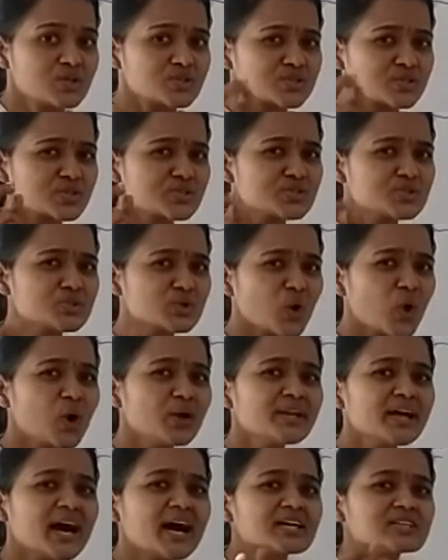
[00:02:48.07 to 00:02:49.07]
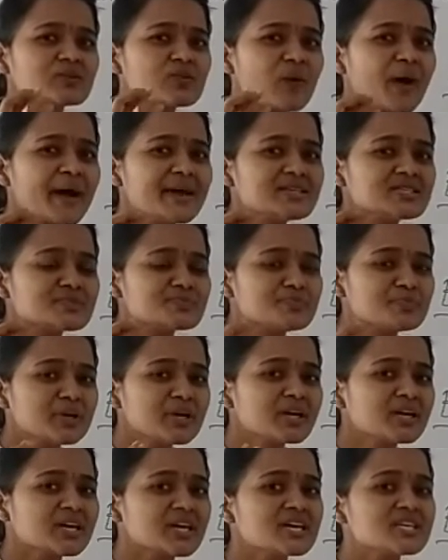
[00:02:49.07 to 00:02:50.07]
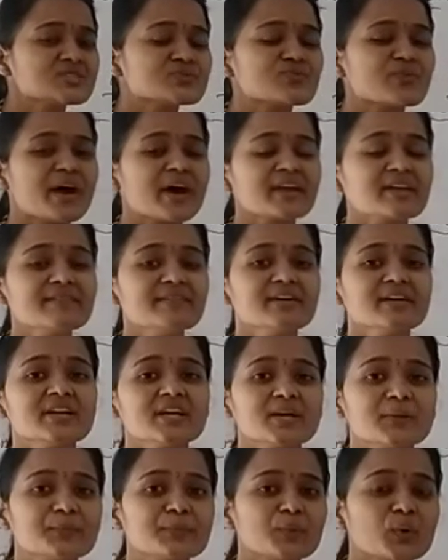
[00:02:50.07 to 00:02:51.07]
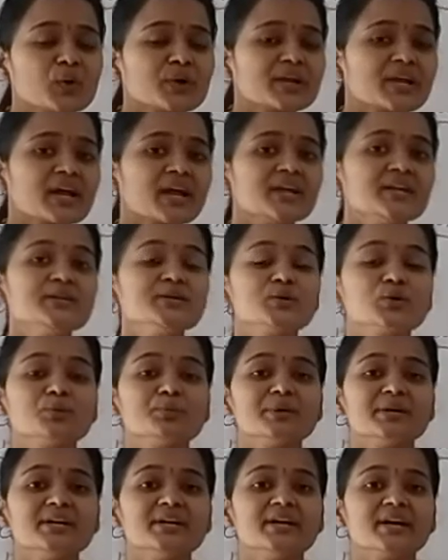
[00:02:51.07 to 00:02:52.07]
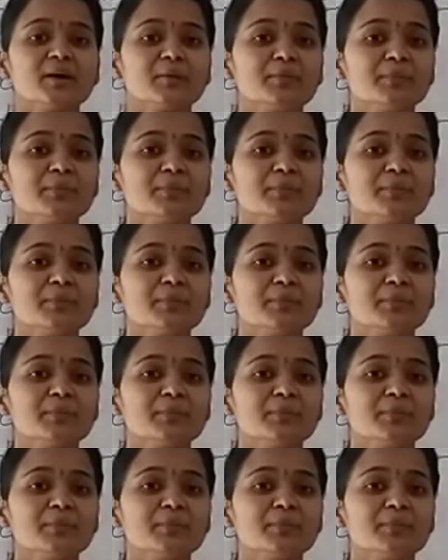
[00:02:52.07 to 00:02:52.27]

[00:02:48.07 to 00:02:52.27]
So stone, otherwise brick is very important to build a